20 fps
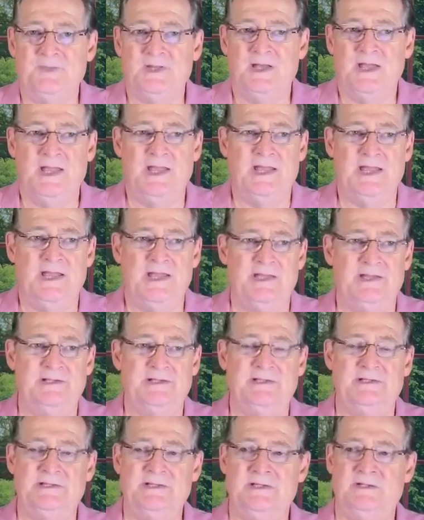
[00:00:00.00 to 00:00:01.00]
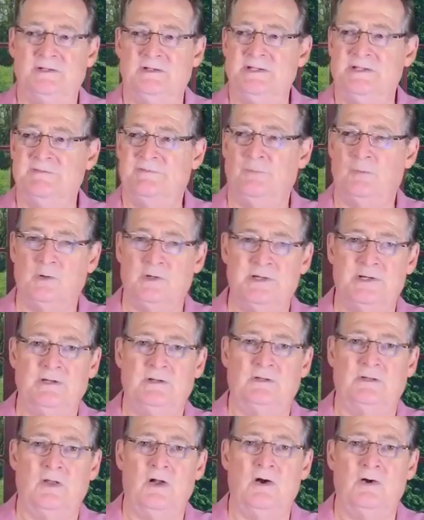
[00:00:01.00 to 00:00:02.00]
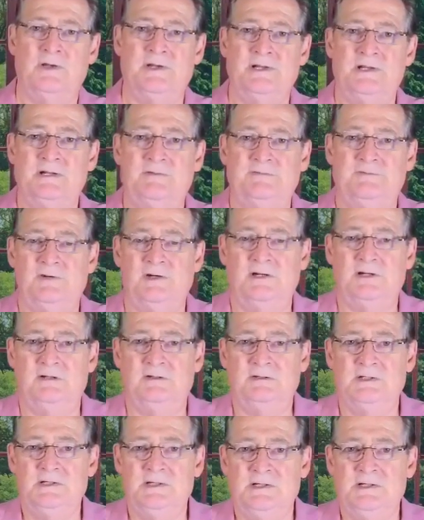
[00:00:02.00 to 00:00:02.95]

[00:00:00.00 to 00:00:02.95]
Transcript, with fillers: And, and you know, if we're here long enough uh,